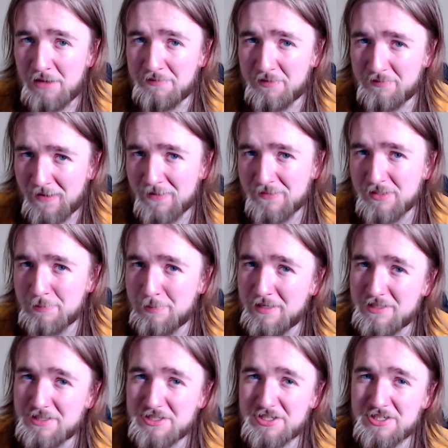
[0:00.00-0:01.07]
around the
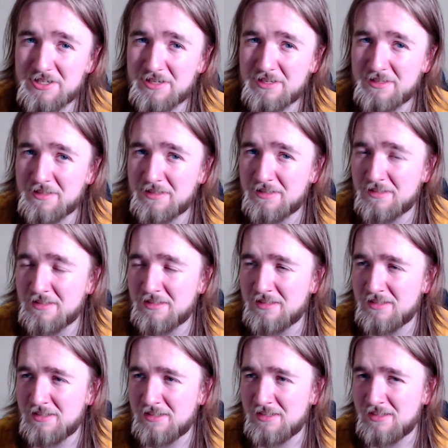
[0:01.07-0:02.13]
pitch,
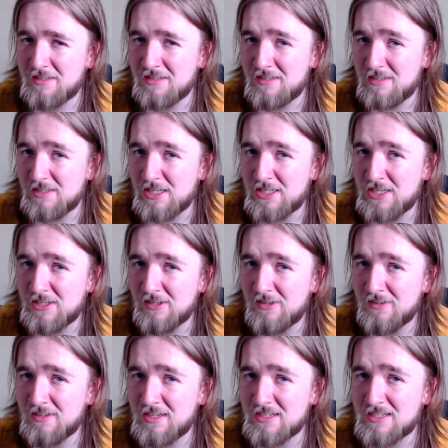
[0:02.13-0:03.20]
and you
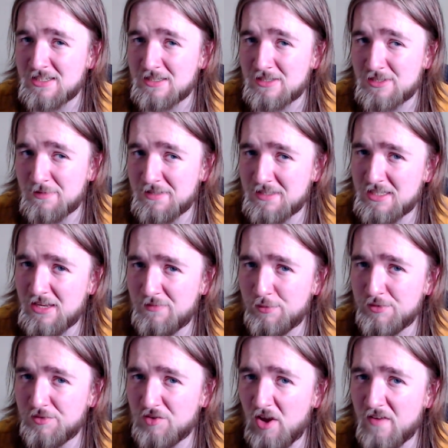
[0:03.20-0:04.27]
can't get 20 F1
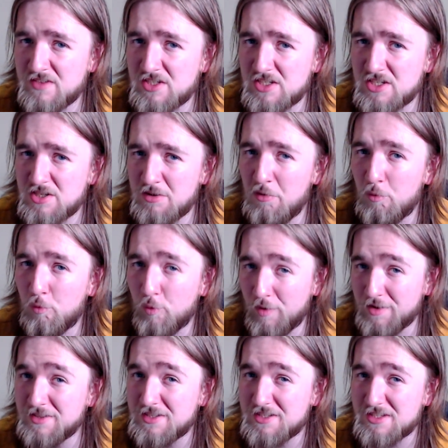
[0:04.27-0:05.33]
drivers to do it
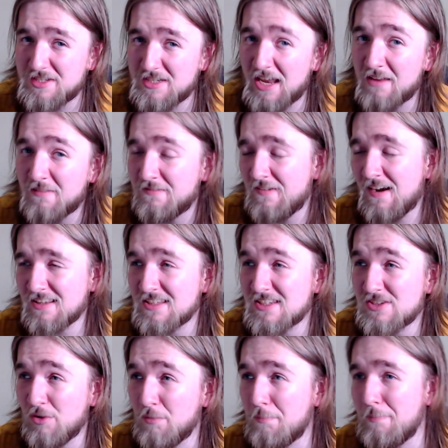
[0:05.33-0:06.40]
once, and in fact it's
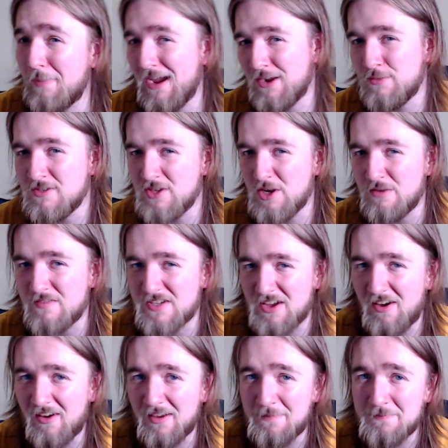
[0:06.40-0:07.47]
gone backwards over
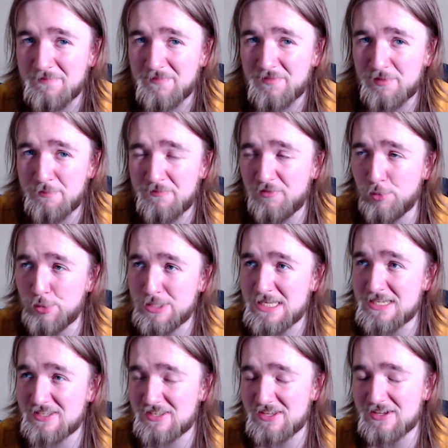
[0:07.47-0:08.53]
time, from 14
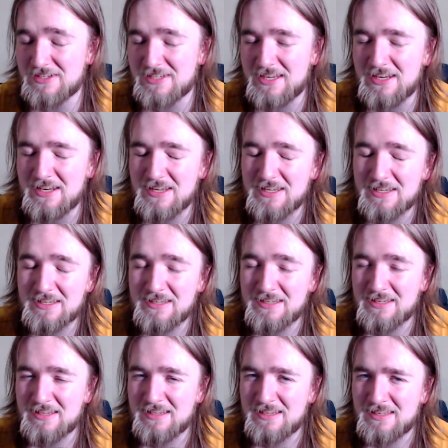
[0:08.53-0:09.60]
to 13.
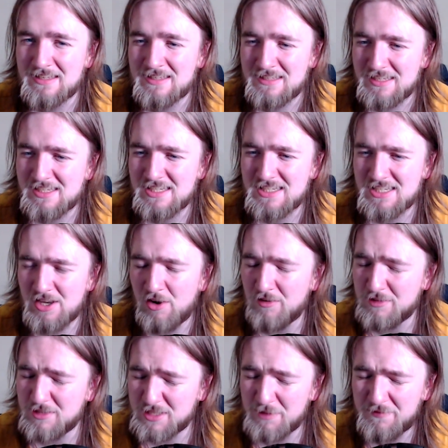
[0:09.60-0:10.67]
This is
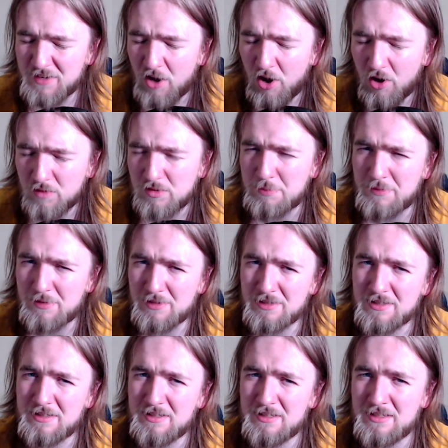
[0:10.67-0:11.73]
something horrible
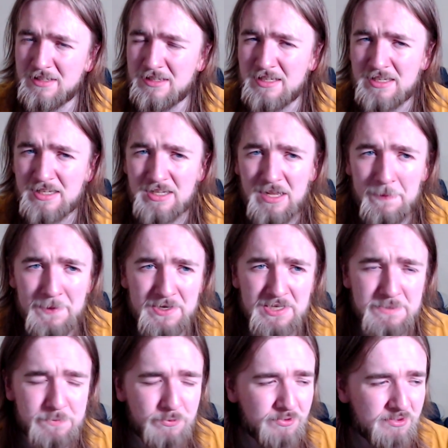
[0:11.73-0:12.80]
about a
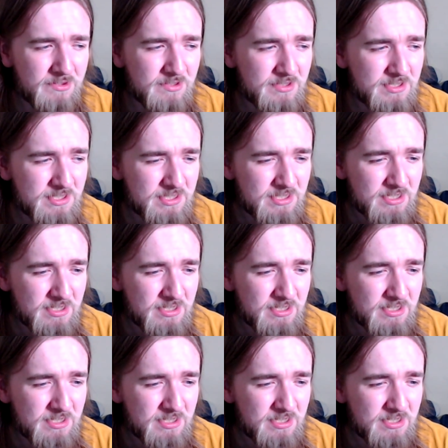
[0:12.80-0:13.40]
sport that